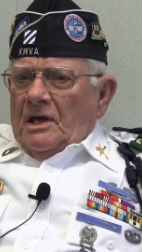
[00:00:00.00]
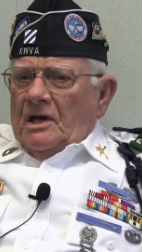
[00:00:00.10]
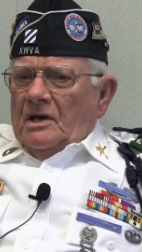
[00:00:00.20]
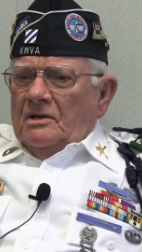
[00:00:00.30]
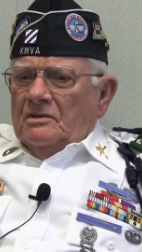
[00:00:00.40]

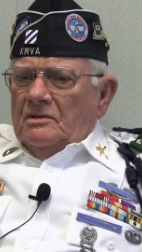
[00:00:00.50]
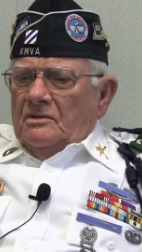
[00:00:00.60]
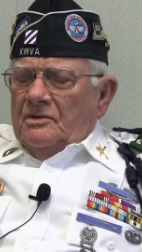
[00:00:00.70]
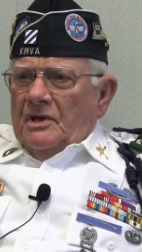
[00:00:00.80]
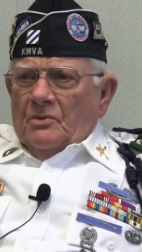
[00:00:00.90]

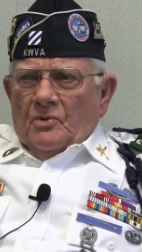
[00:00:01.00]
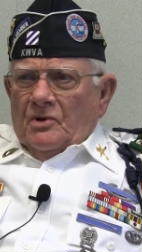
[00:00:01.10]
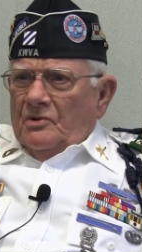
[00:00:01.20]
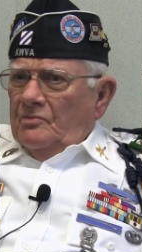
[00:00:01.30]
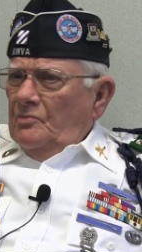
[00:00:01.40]
and they
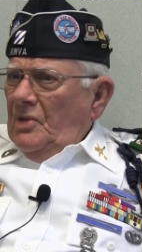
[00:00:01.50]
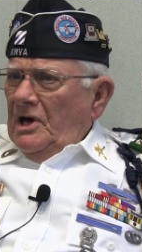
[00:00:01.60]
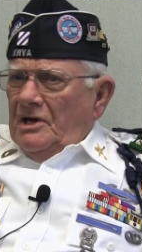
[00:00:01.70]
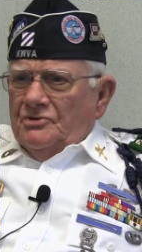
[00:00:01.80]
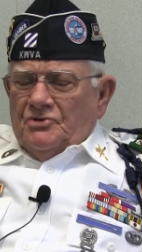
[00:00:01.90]
were in
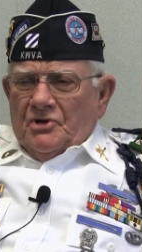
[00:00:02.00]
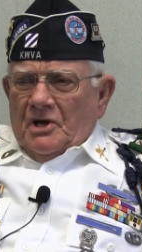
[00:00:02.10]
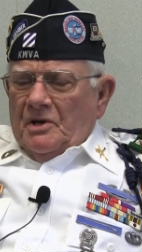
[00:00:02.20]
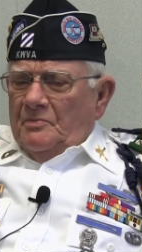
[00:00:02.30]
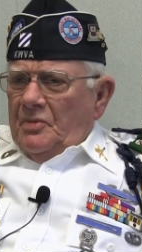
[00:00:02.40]
bad
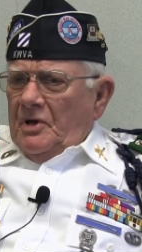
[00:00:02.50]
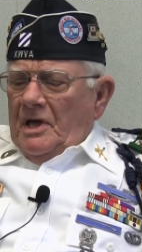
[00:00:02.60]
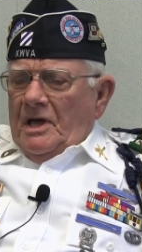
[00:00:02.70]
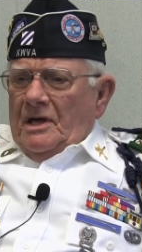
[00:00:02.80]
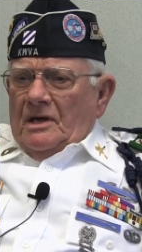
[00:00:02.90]
shape.
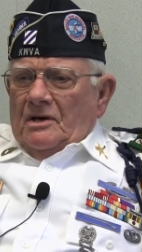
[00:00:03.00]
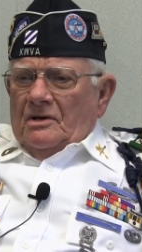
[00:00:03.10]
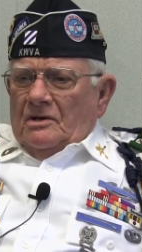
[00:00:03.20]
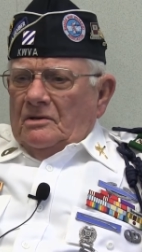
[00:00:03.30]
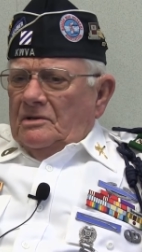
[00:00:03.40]

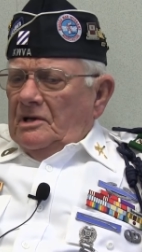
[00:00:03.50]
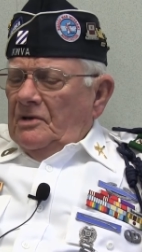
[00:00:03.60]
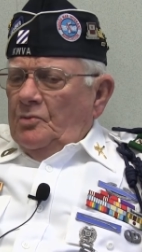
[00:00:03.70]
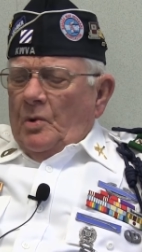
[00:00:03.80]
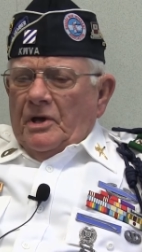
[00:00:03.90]
Uh,
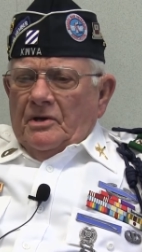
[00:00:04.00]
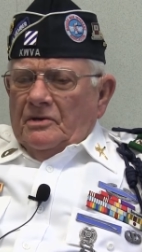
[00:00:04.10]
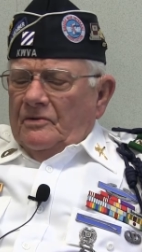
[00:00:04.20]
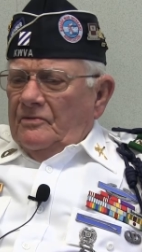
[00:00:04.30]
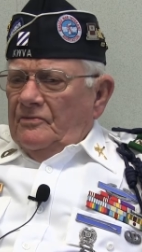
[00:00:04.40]
if we
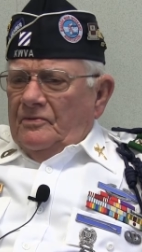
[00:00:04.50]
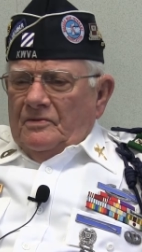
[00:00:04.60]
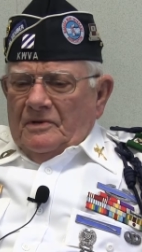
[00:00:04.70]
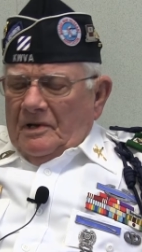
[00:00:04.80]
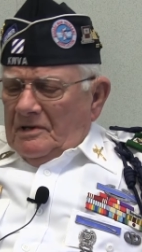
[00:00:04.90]
could have
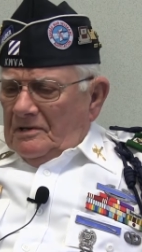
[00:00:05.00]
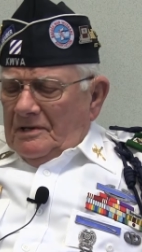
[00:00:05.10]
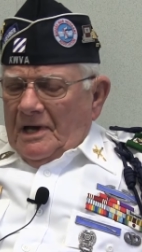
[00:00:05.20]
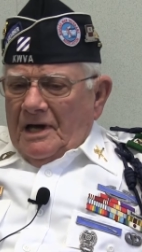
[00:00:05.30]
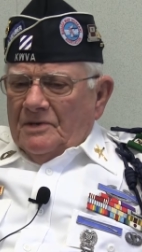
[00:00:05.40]

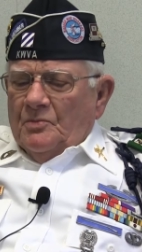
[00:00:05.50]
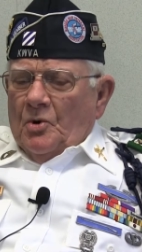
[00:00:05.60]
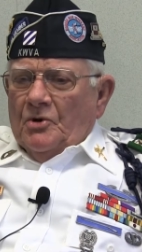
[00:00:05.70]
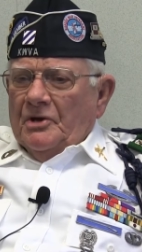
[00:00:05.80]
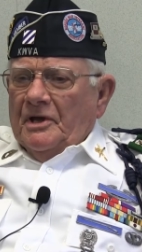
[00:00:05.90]
had
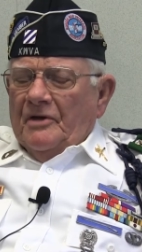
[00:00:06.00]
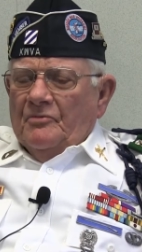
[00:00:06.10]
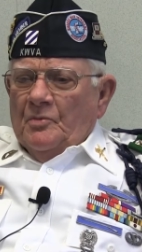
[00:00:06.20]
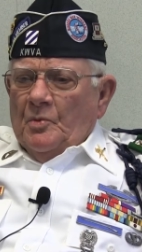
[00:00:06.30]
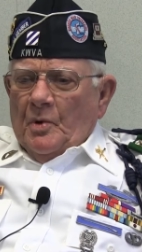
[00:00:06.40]
more to
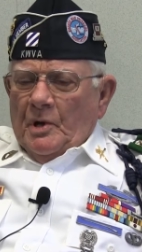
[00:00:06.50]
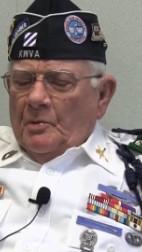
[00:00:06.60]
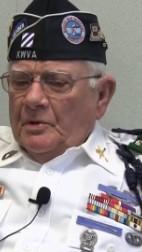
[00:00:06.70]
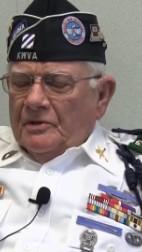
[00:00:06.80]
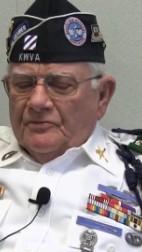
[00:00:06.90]
give them, we
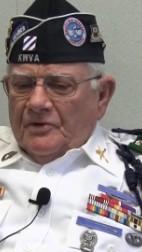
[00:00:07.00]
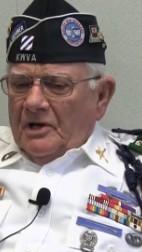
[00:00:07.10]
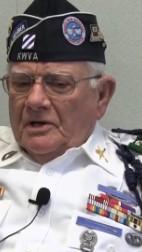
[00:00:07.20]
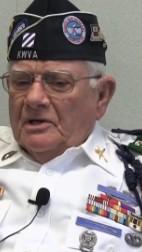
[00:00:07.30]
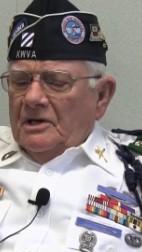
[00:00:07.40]
would have
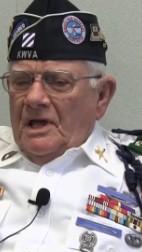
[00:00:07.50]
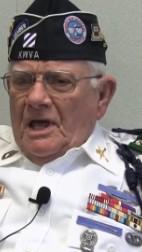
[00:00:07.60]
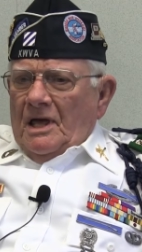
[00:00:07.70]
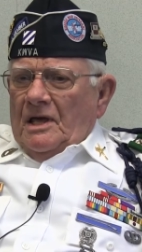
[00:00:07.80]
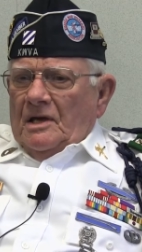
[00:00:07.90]
done it.
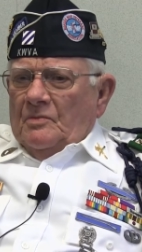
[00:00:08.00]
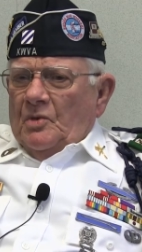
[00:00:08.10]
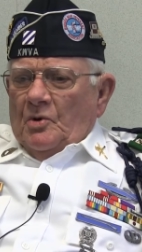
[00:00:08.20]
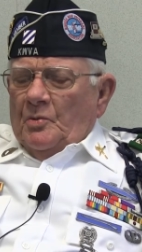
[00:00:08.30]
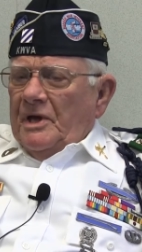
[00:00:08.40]

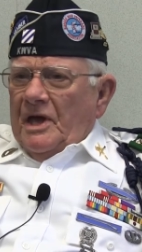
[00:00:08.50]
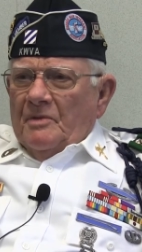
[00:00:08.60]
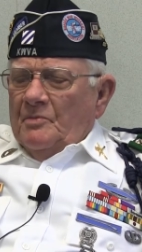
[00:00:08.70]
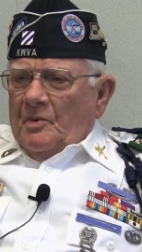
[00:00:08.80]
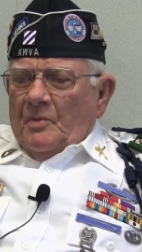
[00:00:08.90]
But we
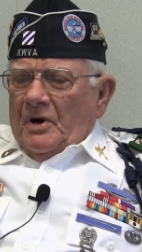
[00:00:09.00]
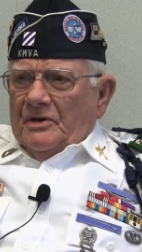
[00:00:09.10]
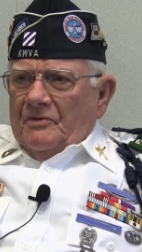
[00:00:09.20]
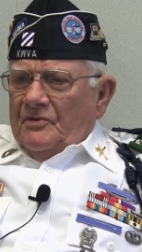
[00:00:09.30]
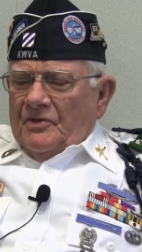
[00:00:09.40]
gave them
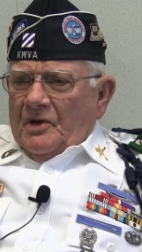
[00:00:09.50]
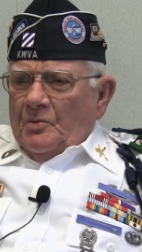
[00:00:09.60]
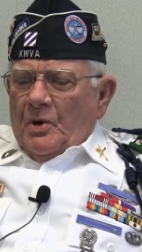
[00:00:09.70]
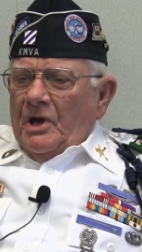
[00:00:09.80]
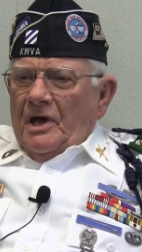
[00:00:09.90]
about
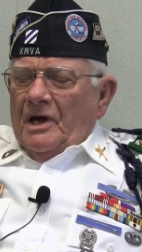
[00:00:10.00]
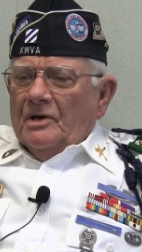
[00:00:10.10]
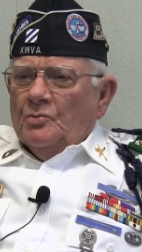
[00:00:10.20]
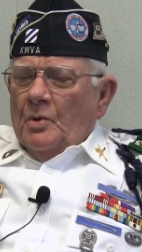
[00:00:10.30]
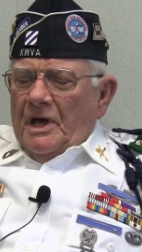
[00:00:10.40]
everything we
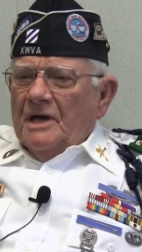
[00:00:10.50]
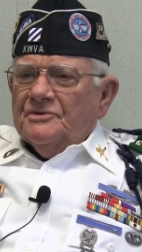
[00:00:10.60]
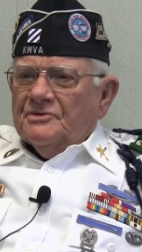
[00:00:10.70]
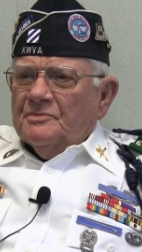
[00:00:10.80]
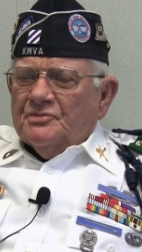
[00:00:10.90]
had. We
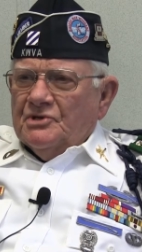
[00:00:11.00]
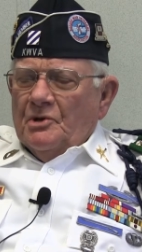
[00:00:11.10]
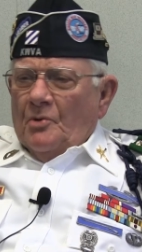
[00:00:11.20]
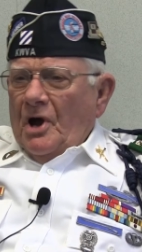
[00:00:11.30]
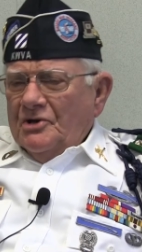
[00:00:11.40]
had some
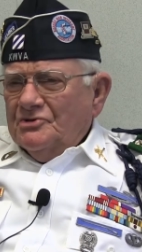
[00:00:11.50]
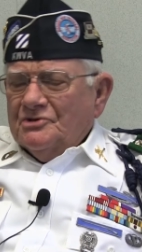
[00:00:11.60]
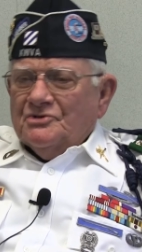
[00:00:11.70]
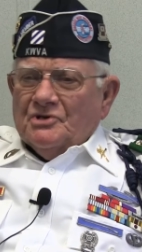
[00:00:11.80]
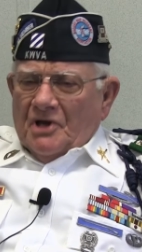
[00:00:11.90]
C
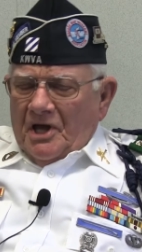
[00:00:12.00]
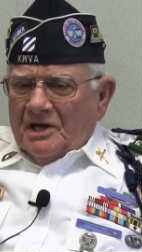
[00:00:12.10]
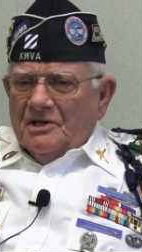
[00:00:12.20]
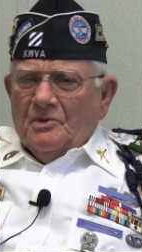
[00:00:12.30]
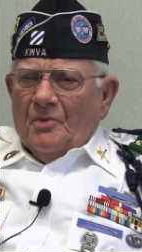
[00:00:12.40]
rations and
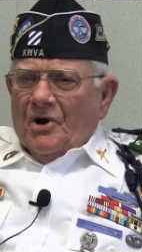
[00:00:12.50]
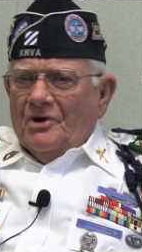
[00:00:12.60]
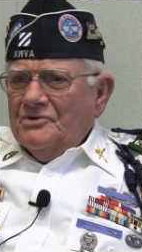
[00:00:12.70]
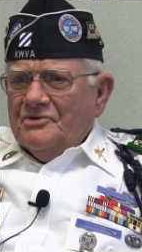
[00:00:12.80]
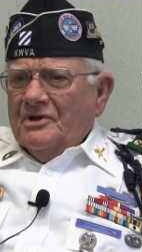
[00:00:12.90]
candy
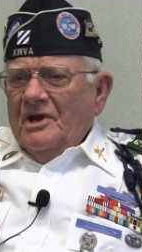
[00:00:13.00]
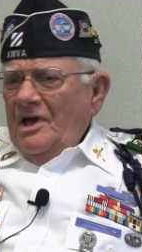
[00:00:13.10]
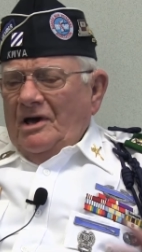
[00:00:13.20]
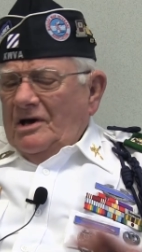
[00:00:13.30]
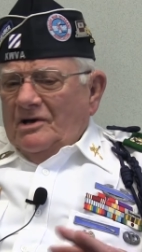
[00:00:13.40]
bars and,
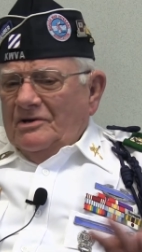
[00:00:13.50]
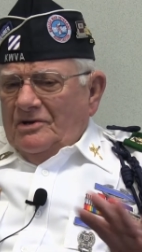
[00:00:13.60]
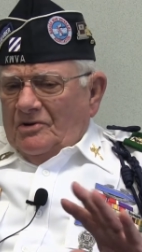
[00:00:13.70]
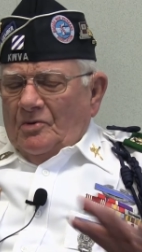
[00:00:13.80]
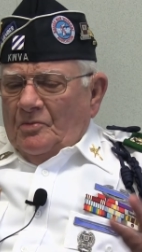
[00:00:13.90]
uh,
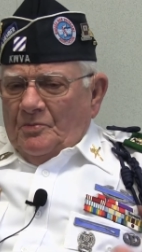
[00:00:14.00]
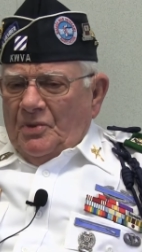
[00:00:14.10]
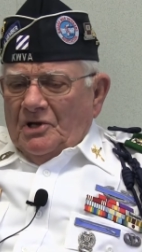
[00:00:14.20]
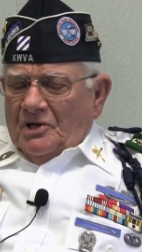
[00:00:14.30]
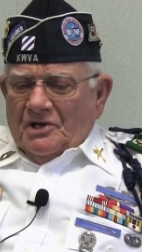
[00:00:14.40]
you know,
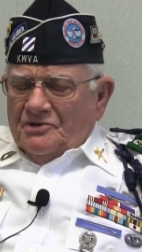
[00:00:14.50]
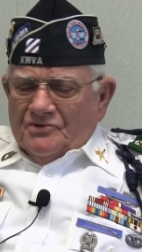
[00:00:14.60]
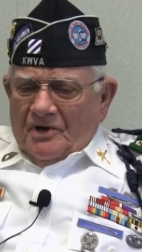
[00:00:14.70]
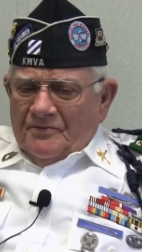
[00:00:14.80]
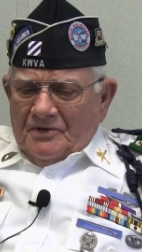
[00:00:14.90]
piddly
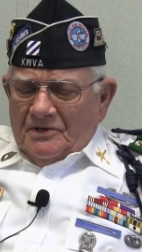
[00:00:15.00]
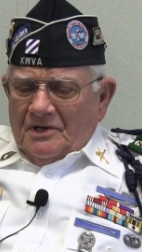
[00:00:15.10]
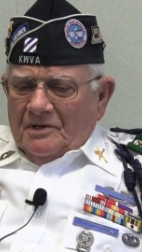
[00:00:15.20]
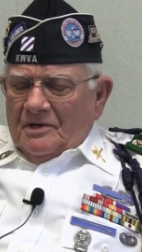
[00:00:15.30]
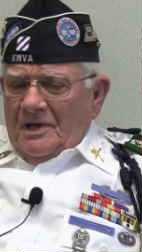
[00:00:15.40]
stuff. It
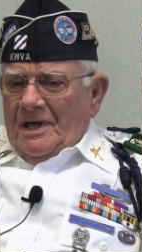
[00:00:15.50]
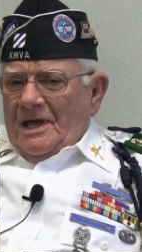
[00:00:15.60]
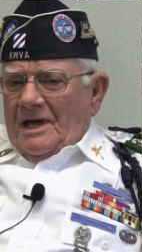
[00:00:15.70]
didn't